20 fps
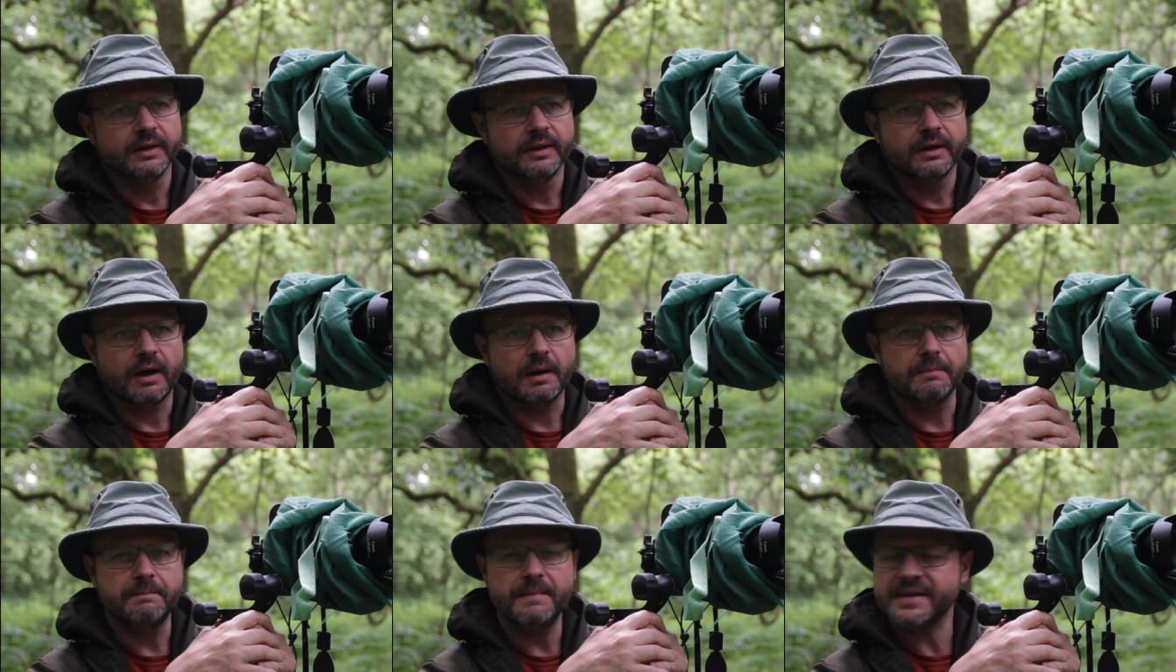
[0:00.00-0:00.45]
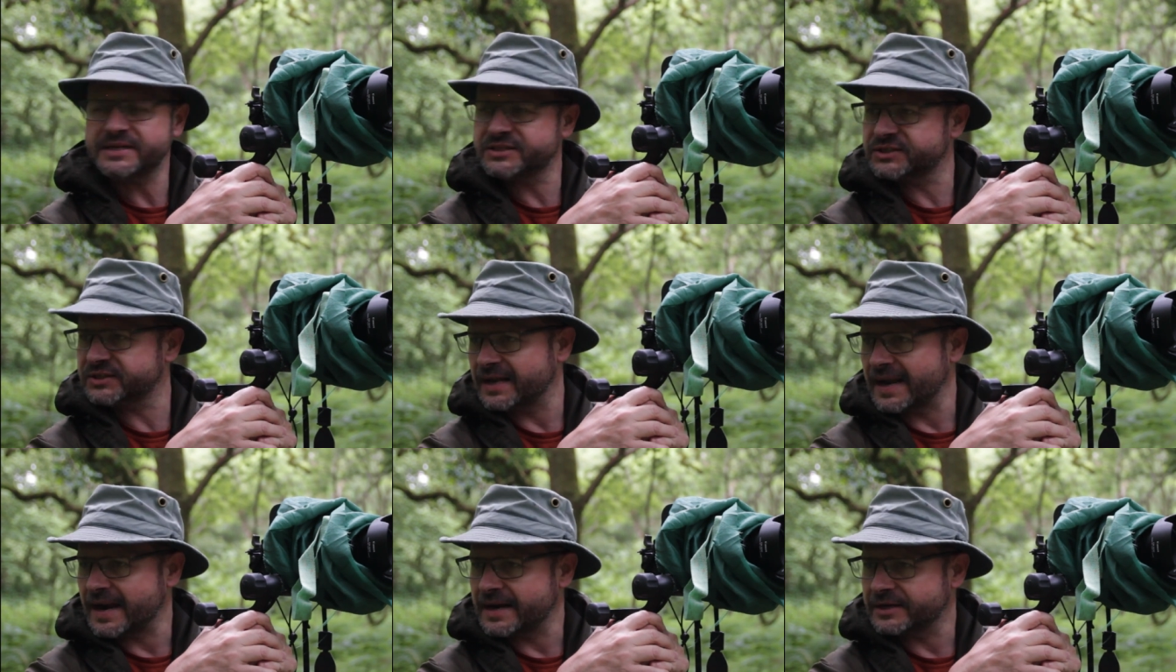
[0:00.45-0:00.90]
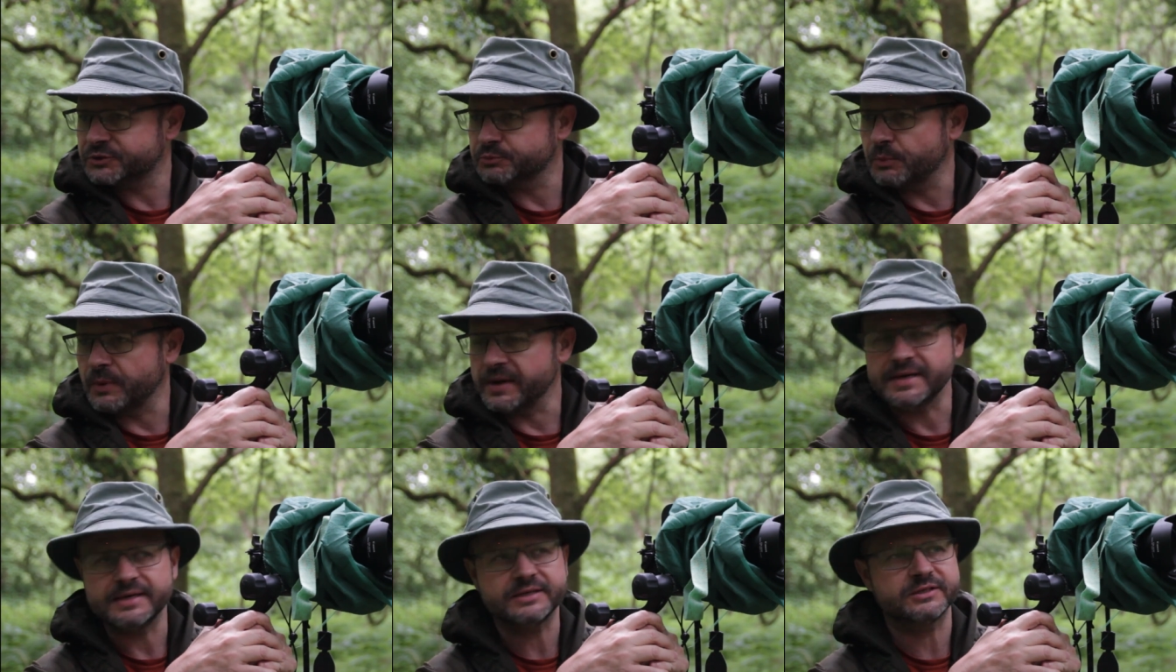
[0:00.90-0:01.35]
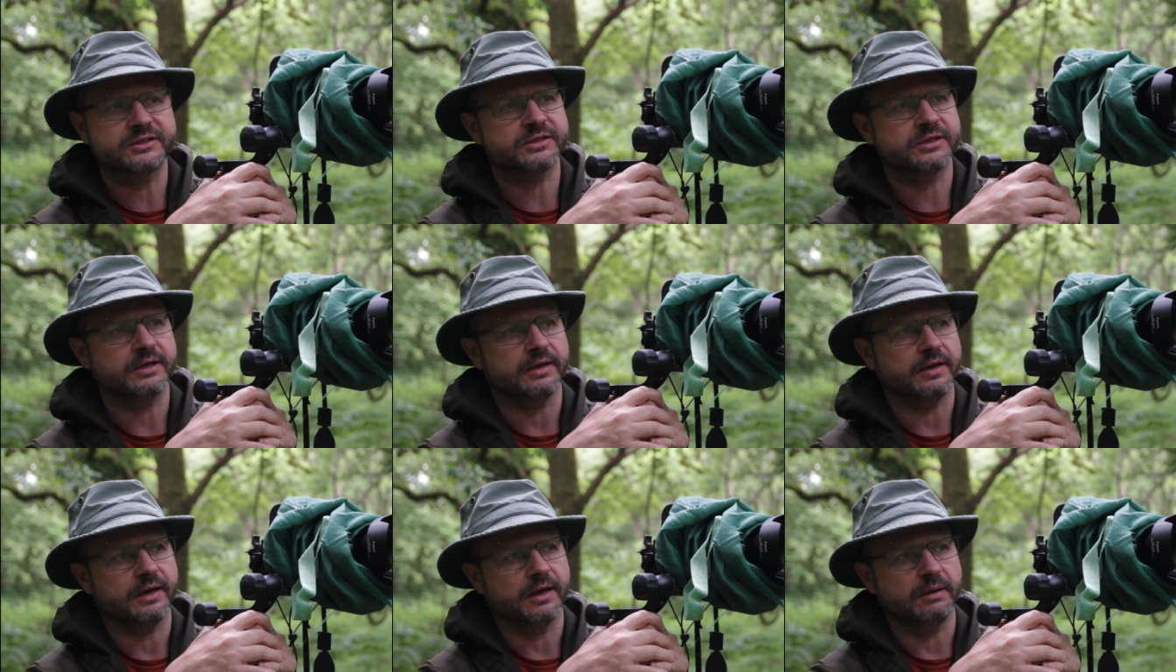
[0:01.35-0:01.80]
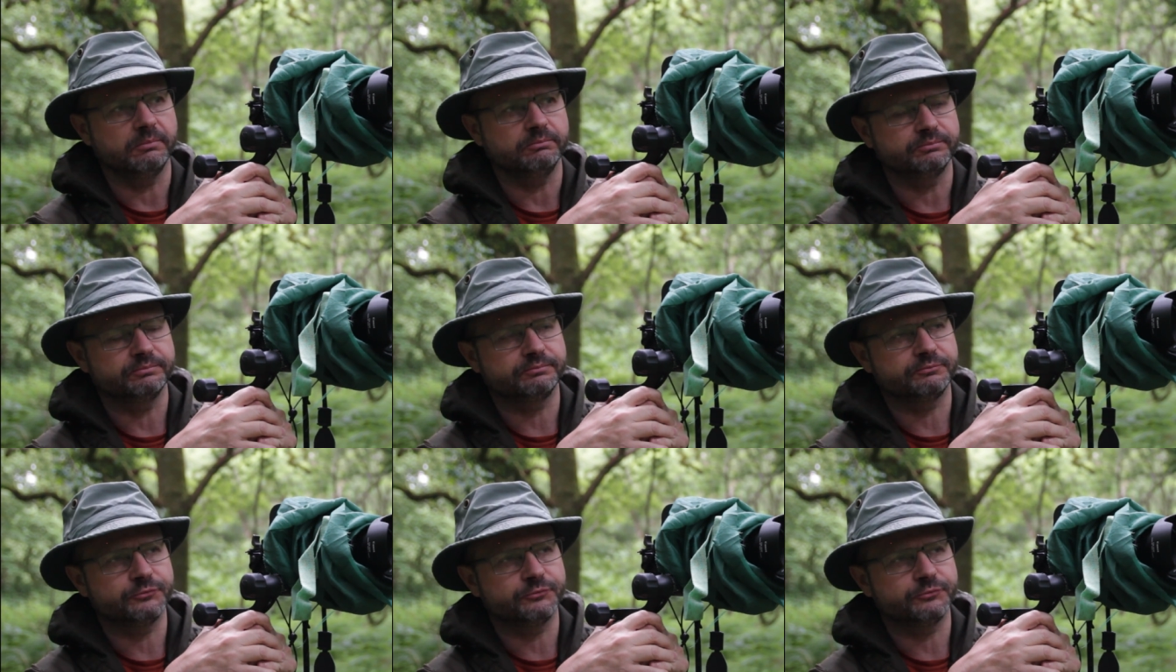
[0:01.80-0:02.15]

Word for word: I missed last week's um,